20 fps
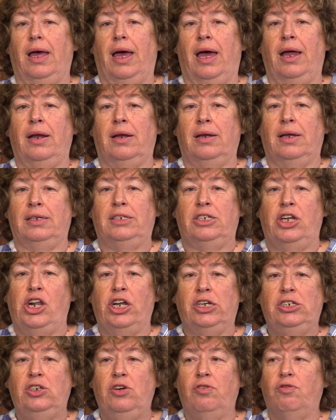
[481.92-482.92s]
And
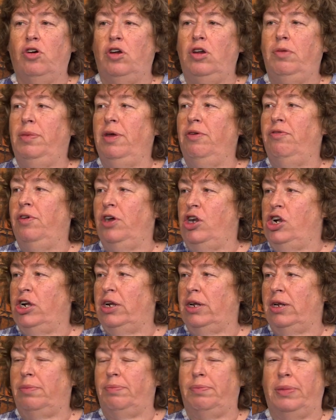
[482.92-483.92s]
you've got to be
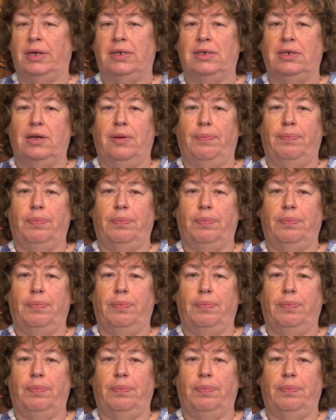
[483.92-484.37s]
vigilant. But